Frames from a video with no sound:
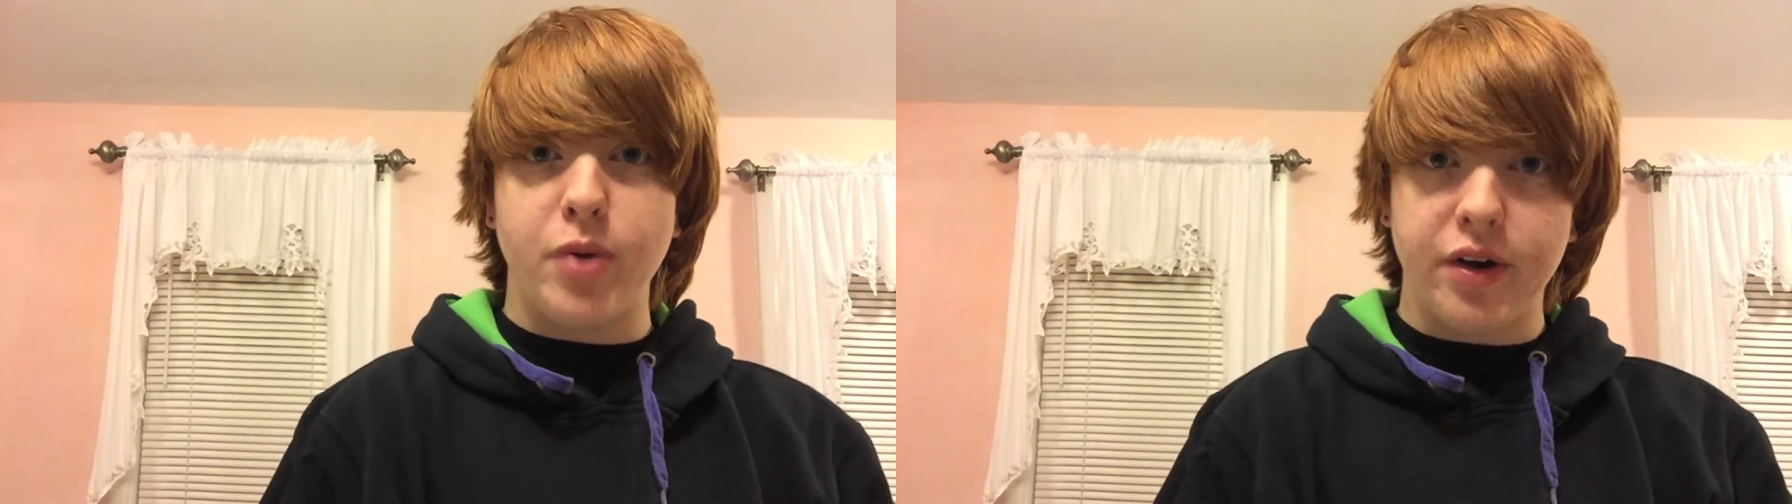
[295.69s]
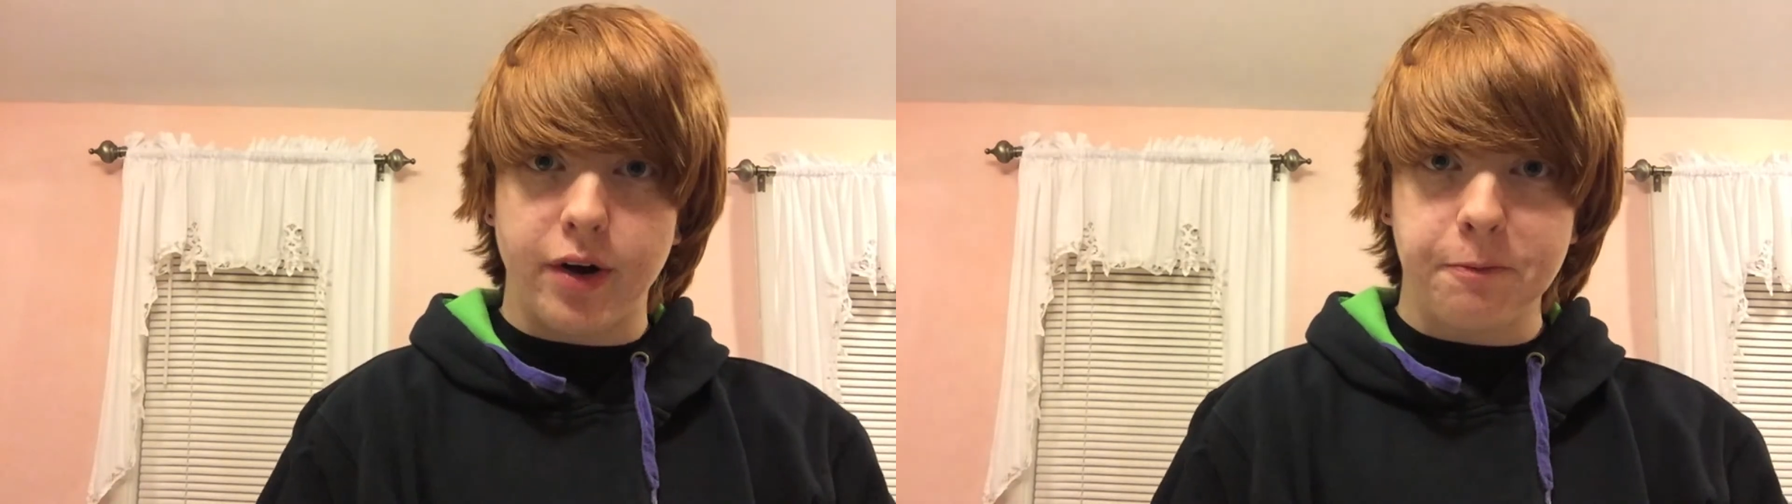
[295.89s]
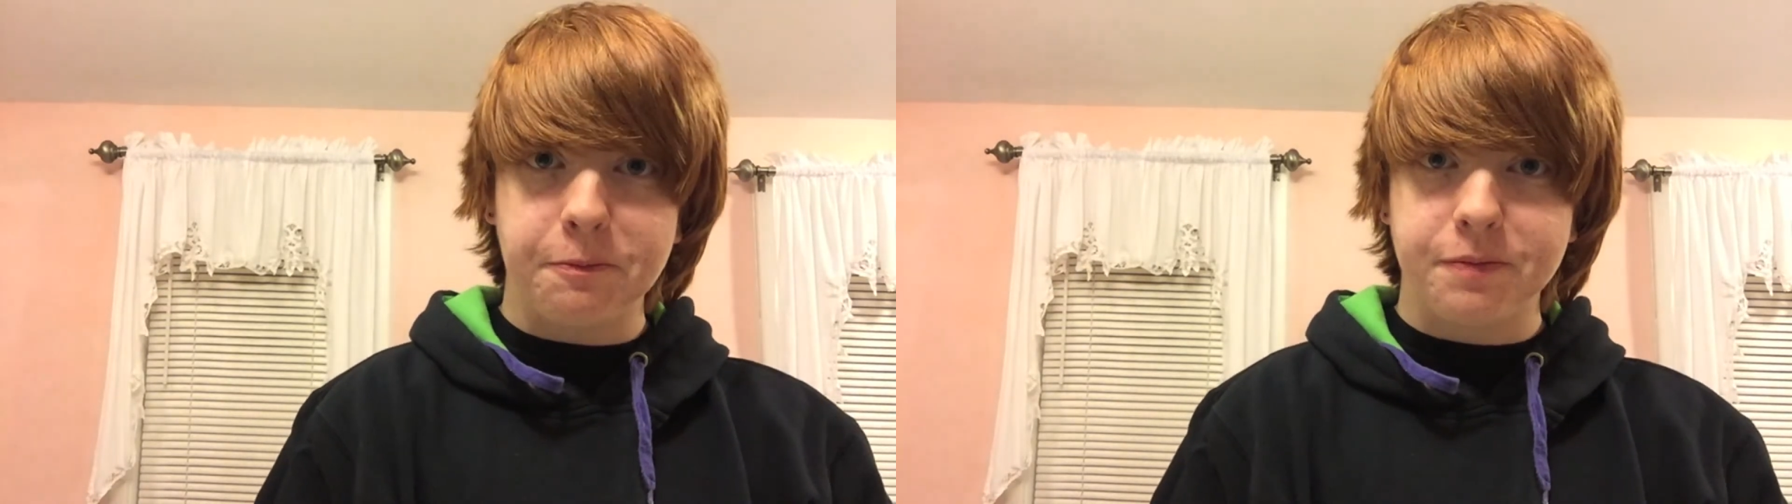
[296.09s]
better,